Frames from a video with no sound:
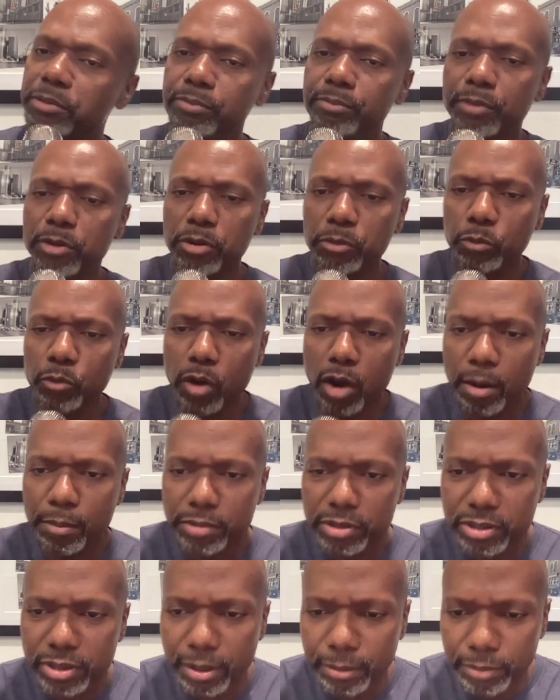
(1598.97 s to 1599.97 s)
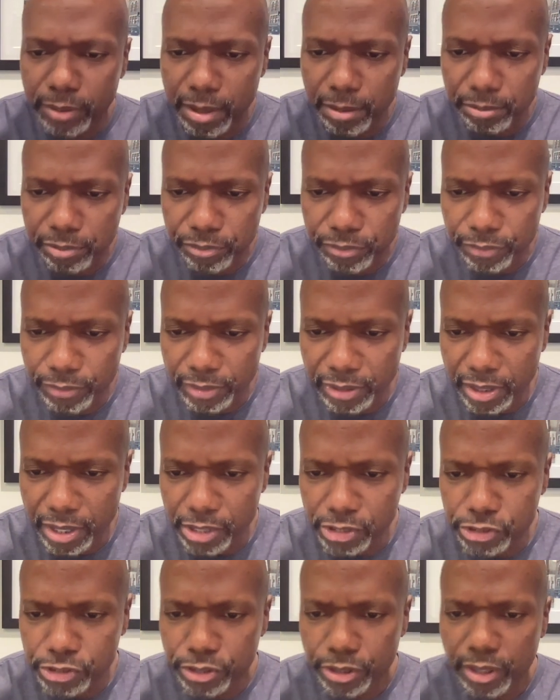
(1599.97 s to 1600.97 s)
warming something up for
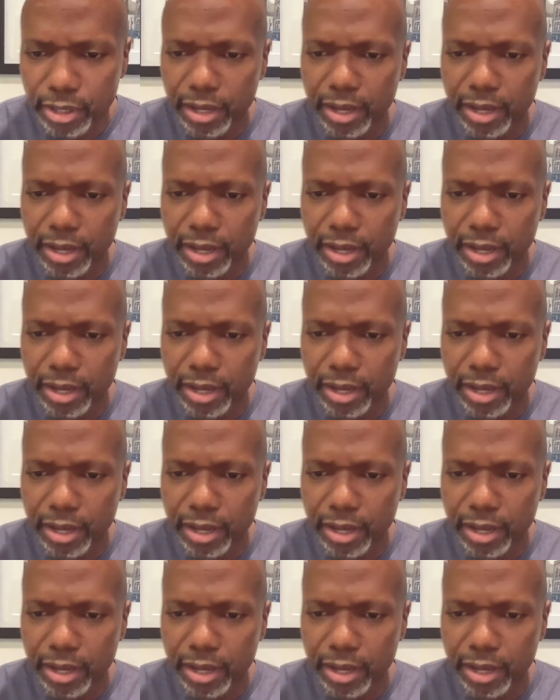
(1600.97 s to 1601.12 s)
lunch.